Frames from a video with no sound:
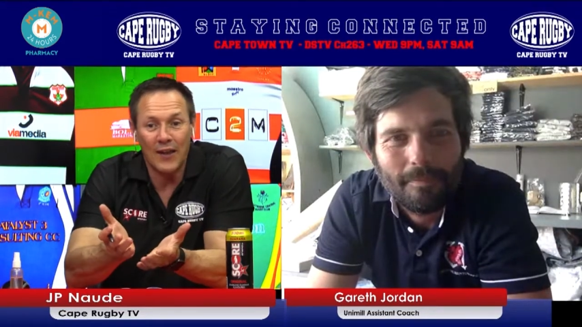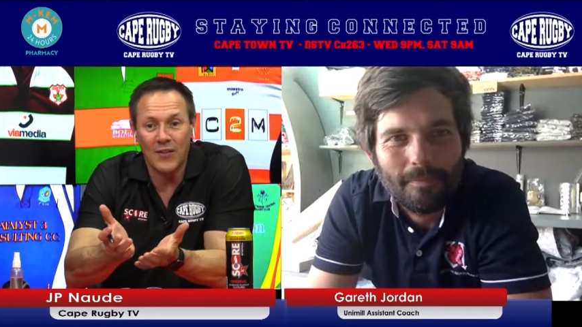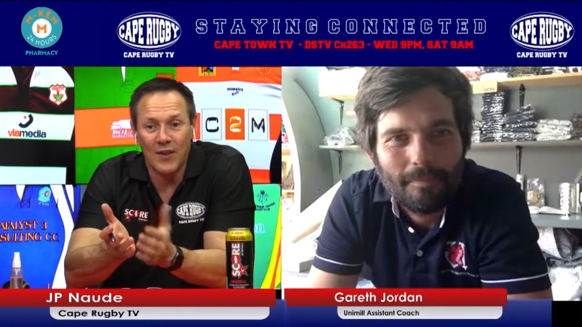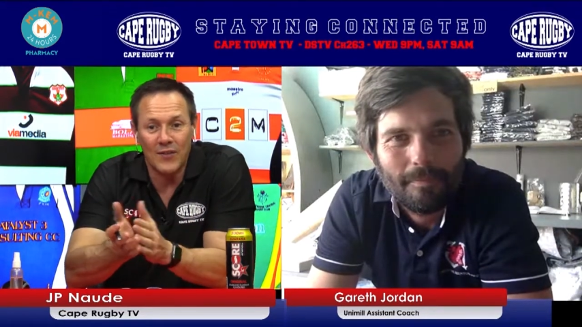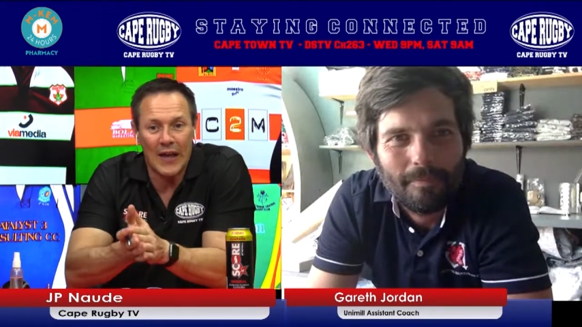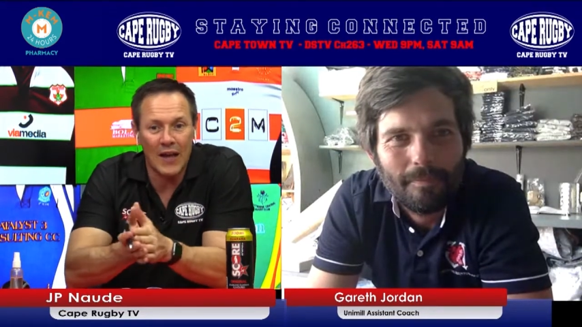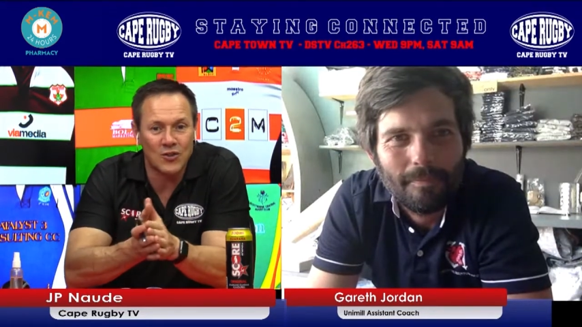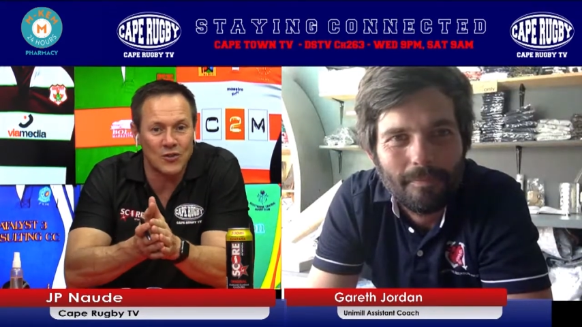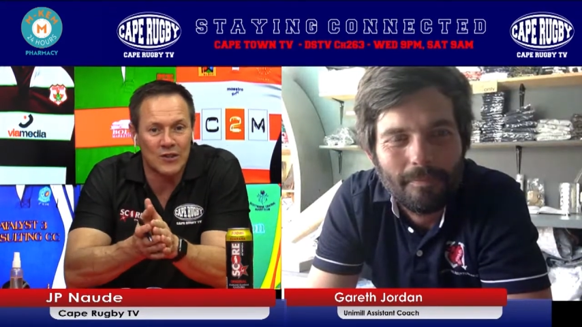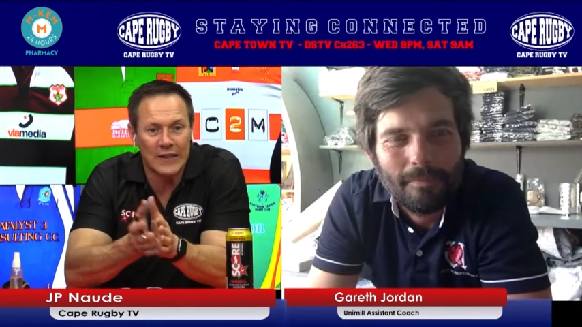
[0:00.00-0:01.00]
Speaker 1: the, the
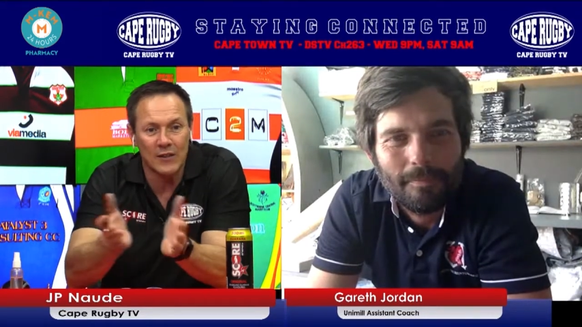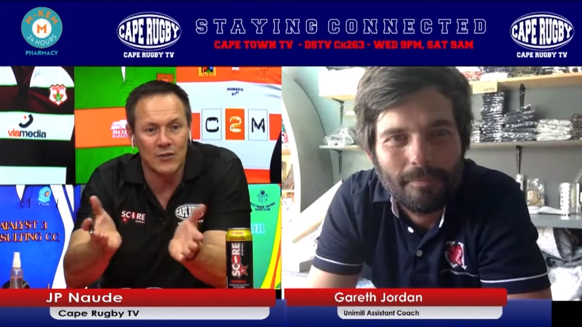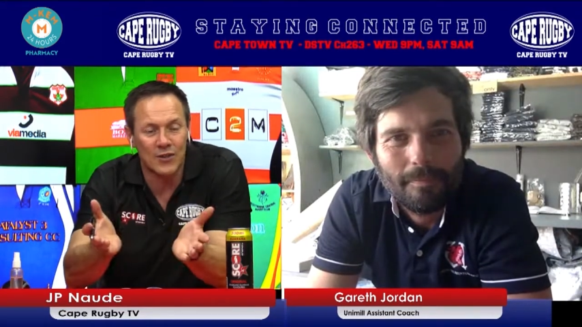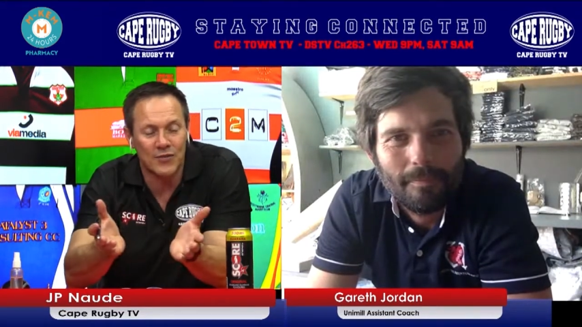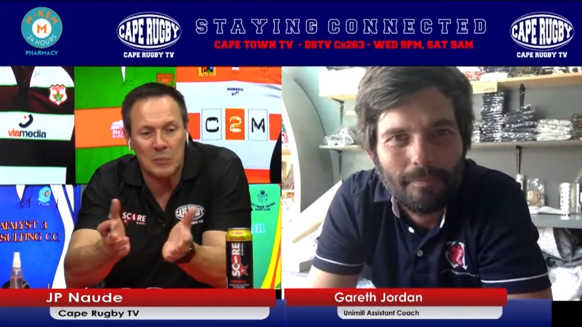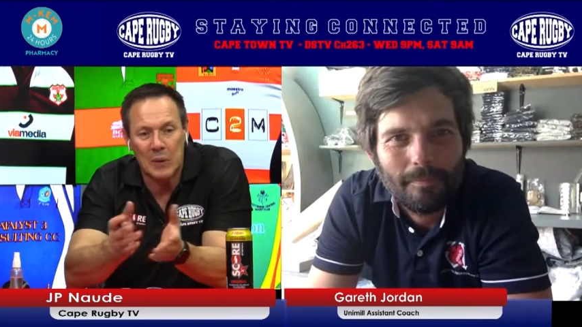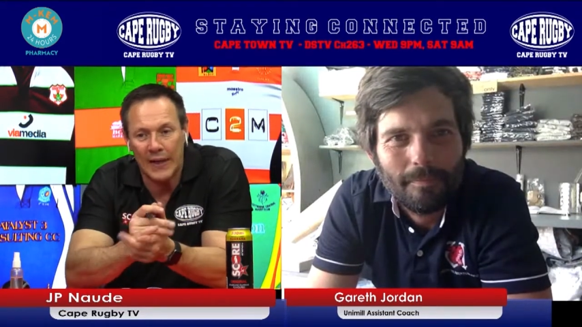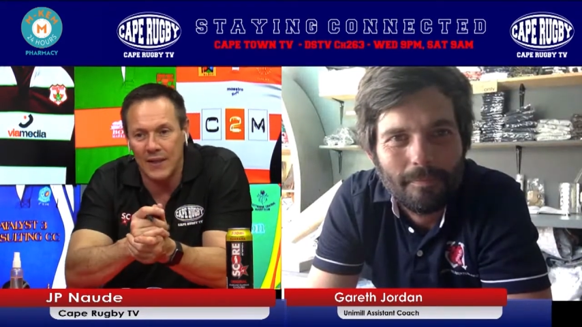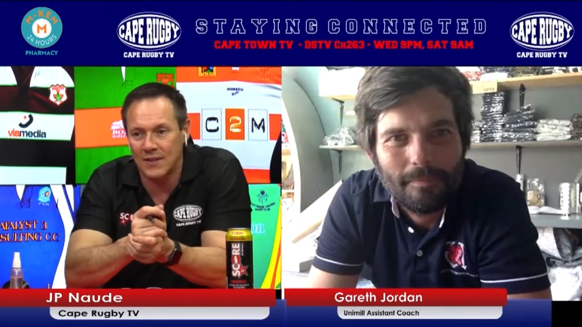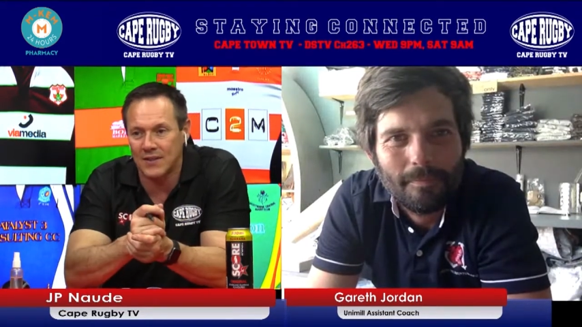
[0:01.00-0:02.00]
actual skills of the
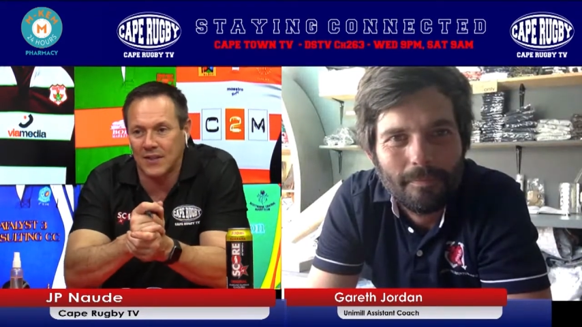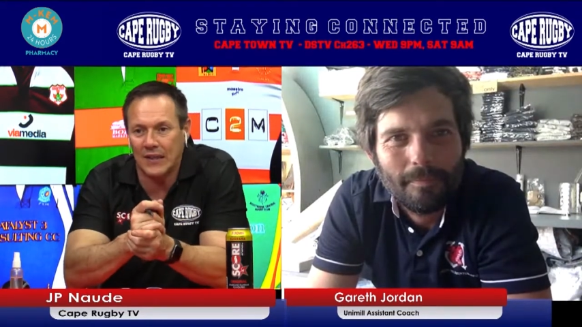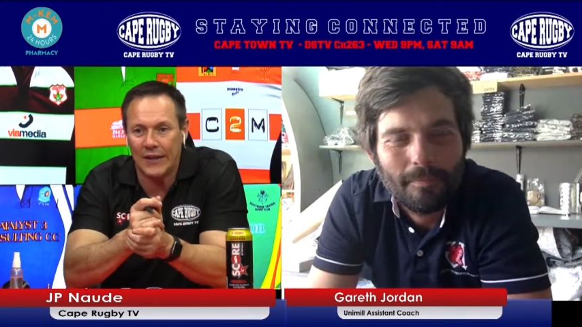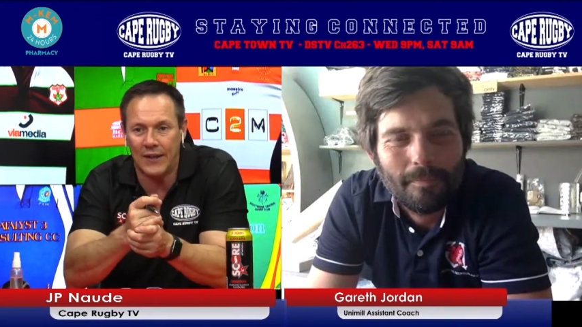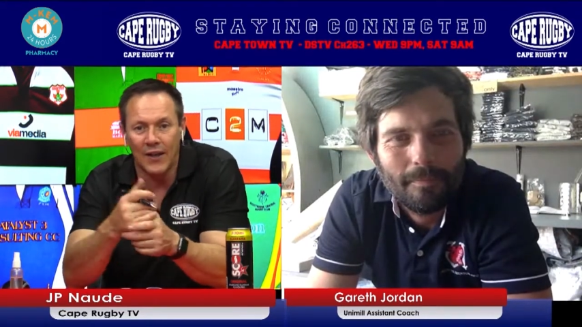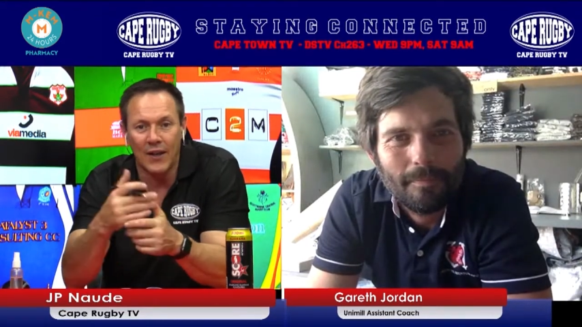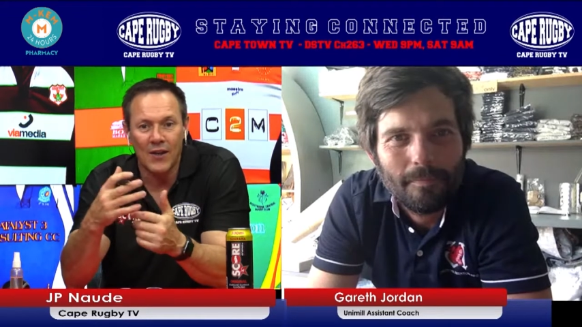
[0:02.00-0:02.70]
players, the,